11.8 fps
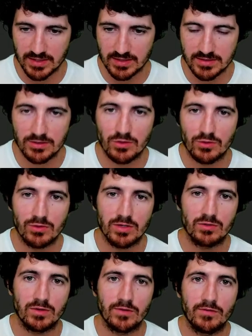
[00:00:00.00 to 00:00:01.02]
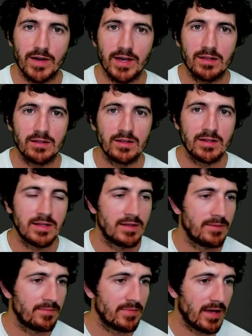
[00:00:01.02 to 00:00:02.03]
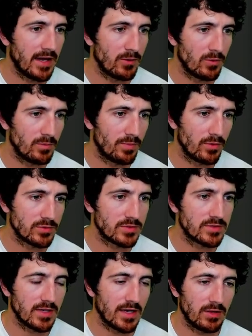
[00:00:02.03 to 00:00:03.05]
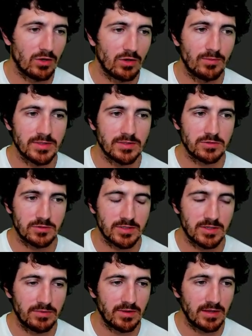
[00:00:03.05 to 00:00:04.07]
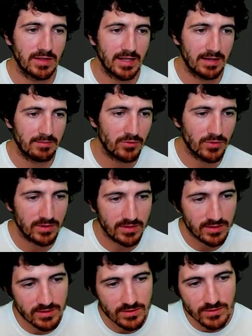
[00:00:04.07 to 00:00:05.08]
get this code into our file. I will open source everything that I'm doing